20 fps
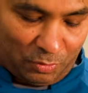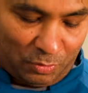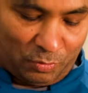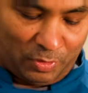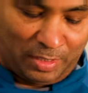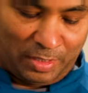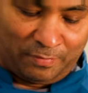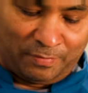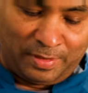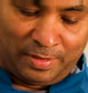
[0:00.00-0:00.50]

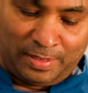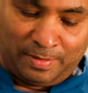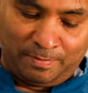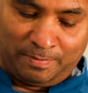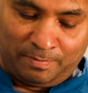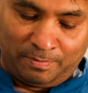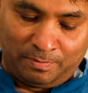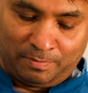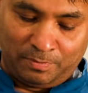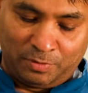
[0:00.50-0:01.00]
we have
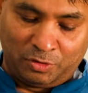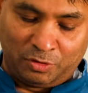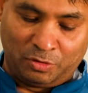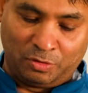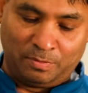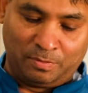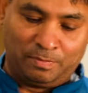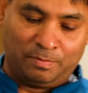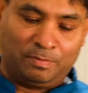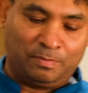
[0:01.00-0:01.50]

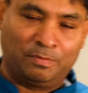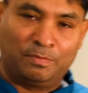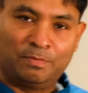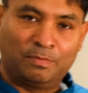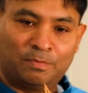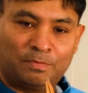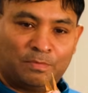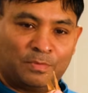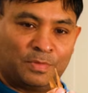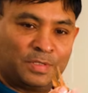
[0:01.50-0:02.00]
some
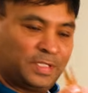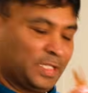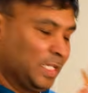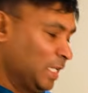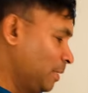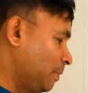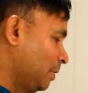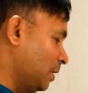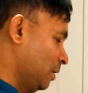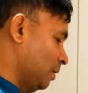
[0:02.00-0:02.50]

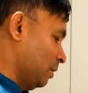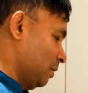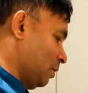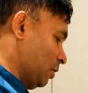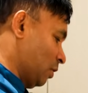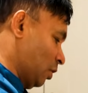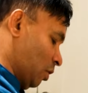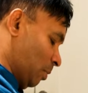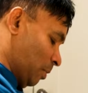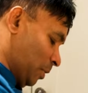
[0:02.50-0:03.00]
cinnamon,
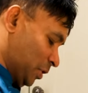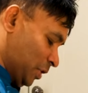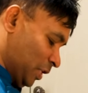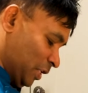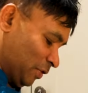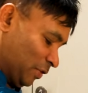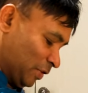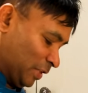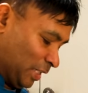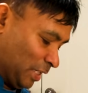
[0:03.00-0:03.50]
so a couple of
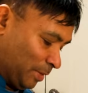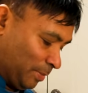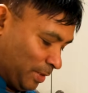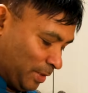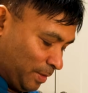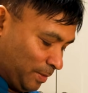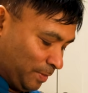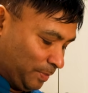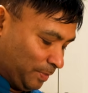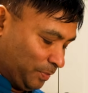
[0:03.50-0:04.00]
sticks of
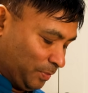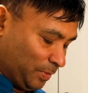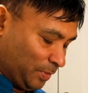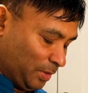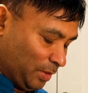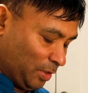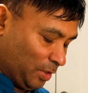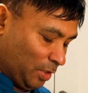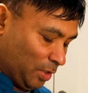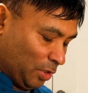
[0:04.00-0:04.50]
cinnamon,
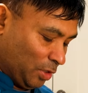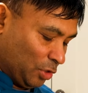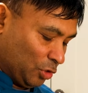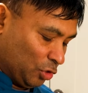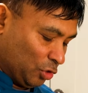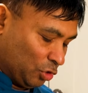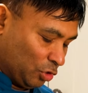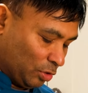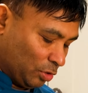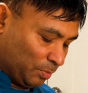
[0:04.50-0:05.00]

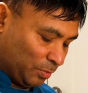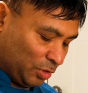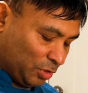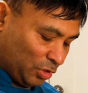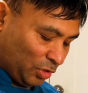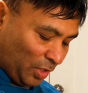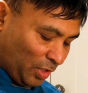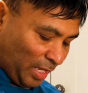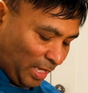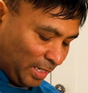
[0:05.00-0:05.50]
some
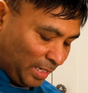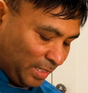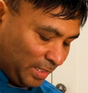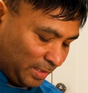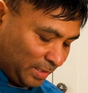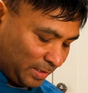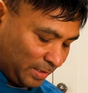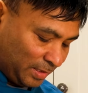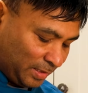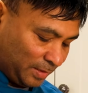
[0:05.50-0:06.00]
star
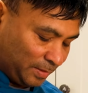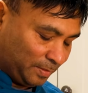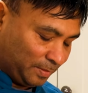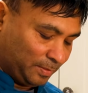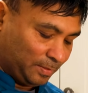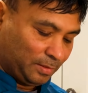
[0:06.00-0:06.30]
anise,